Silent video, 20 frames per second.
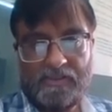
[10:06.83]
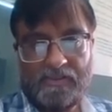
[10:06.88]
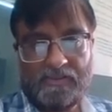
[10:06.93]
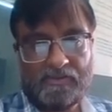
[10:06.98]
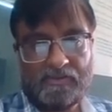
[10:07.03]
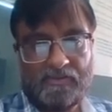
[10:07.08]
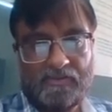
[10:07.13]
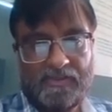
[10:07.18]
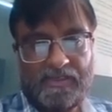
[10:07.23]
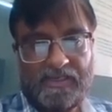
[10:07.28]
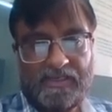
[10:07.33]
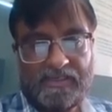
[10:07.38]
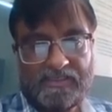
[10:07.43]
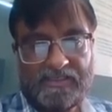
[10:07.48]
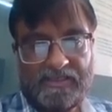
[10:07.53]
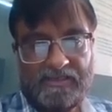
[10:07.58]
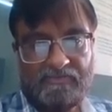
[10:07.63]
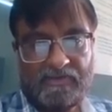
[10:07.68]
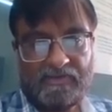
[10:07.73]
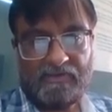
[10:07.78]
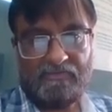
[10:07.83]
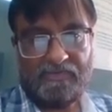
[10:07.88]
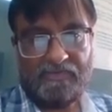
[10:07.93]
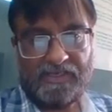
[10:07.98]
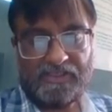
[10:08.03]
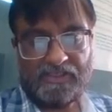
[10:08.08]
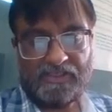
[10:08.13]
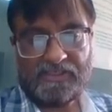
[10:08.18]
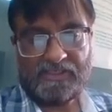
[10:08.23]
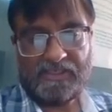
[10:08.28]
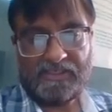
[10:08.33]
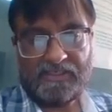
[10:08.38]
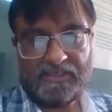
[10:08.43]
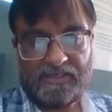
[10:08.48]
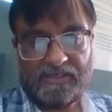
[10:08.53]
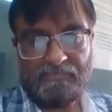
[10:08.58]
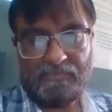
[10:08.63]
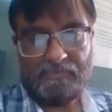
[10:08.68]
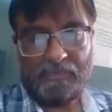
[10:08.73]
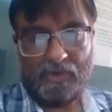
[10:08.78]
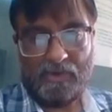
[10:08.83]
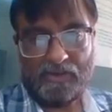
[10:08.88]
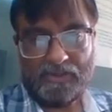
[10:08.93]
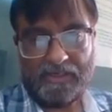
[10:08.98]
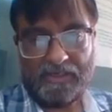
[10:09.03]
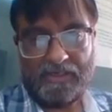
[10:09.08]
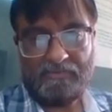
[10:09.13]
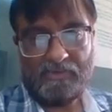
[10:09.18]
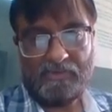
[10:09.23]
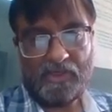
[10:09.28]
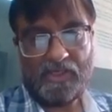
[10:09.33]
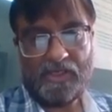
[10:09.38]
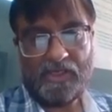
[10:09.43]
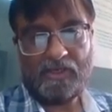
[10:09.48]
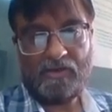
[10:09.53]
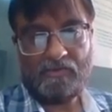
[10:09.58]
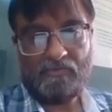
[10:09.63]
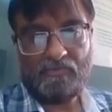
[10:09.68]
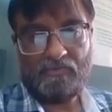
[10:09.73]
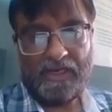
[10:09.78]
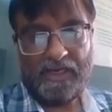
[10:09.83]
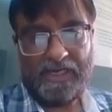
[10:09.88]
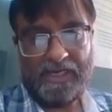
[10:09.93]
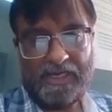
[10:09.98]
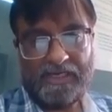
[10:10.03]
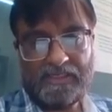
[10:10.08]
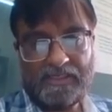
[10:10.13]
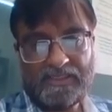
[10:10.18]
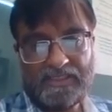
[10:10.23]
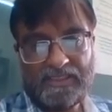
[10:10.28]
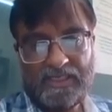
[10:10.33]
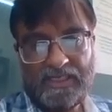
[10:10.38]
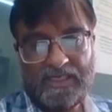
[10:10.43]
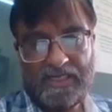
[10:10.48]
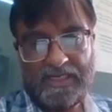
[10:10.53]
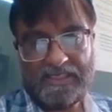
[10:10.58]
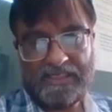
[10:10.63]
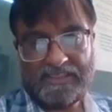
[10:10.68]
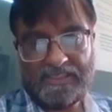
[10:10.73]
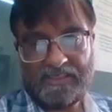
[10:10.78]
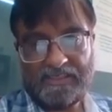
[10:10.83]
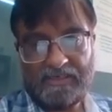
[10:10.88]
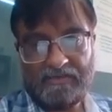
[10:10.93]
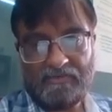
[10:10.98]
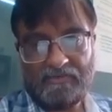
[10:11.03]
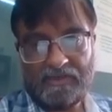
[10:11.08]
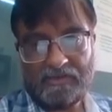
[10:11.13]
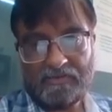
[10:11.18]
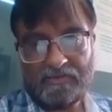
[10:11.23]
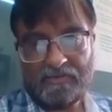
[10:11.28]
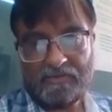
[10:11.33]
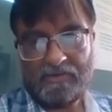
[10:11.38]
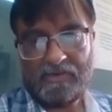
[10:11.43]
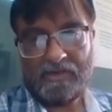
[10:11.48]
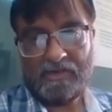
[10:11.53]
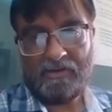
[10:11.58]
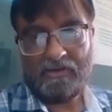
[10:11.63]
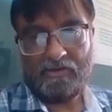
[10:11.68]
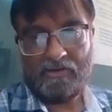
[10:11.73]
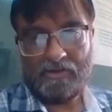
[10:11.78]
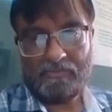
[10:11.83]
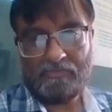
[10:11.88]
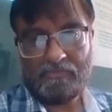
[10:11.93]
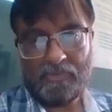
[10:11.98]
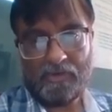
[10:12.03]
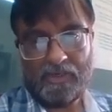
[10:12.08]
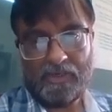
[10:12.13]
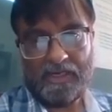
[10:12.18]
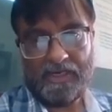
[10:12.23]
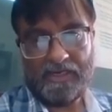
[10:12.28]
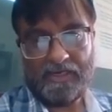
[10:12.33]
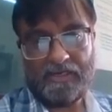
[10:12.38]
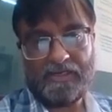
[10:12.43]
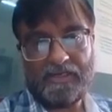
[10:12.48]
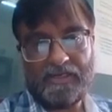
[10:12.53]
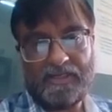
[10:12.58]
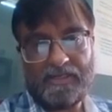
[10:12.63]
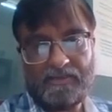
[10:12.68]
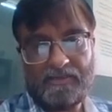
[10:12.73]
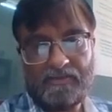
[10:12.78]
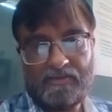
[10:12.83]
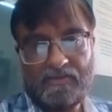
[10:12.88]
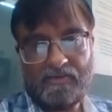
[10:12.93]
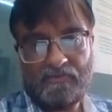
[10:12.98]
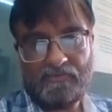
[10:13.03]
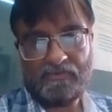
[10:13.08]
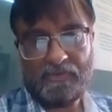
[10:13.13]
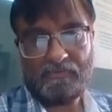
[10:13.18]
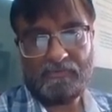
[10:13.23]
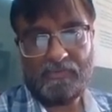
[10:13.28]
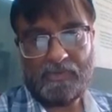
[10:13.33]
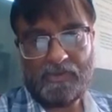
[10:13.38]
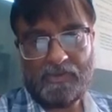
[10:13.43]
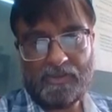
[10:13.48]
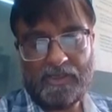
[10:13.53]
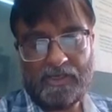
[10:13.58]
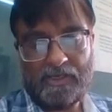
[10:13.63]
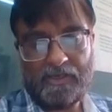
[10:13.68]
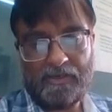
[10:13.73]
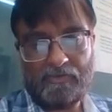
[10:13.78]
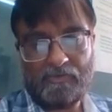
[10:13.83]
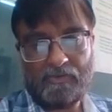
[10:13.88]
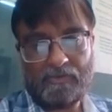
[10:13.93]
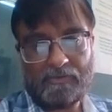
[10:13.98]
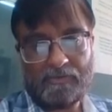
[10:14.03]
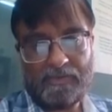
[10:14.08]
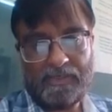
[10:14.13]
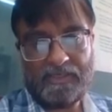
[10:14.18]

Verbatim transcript: So there are several features that are important, molecular weight, size, and our all polarity of the molecule,